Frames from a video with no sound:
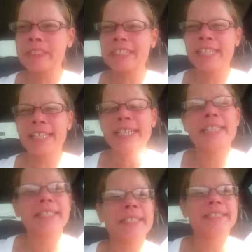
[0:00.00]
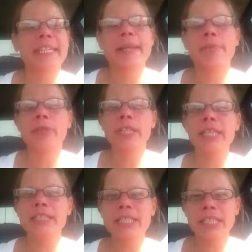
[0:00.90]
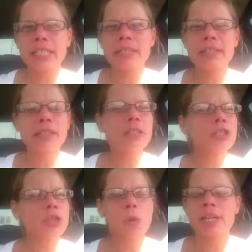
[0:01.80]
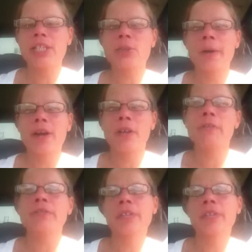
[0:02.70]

today is April 19th, 2012,